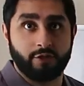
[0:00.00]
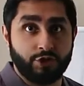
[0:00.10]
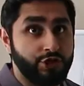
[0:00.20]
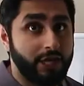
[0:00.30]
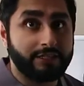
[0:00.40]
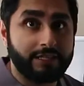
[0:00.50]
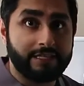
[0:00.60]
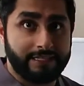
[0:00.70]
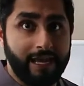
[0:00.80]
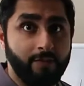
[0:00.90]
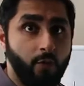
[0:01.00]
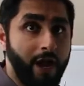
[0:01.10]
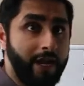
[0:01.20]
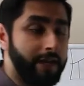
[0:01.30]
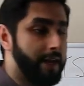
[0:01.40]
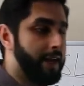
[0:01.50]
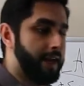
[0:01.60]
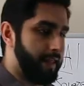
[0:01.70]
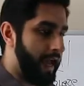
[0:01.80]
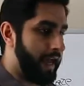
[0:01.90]
So just in the same way
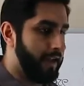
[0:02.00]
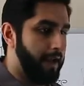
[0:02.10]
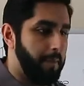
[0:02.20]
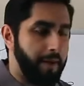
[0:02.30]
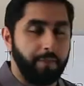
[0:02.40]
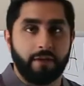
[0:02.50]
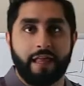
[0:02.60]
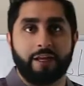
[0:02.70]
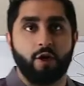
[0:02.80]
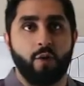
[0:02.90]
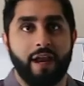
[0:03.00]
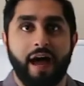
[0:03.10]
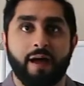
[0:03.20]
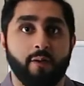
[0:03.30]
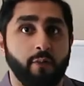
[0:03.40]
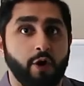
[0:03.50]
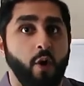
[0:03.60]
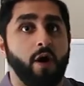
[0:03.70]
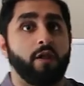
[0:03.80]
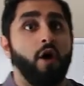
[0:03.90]
that people like you and I, when we're
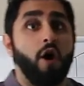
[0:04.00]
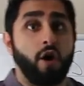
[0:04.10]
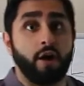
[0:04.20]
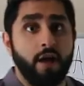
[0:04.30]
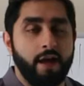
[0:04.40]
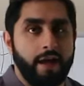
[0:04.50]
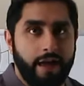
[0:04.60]
going long,